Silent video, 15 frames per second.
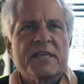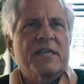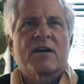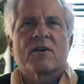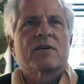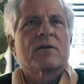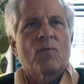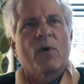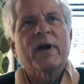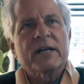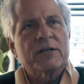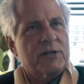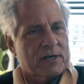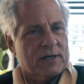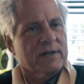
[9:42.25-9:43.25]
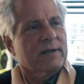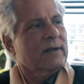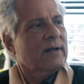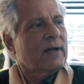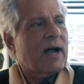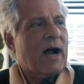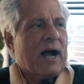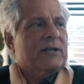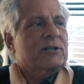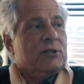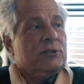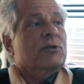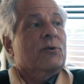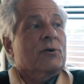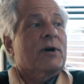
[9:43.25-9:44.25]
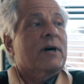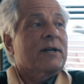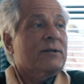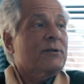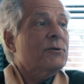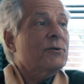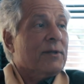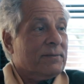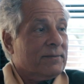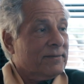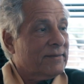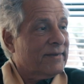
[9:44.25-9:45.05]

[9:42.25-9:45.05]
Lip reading: there in winter. I just don't know how to do them.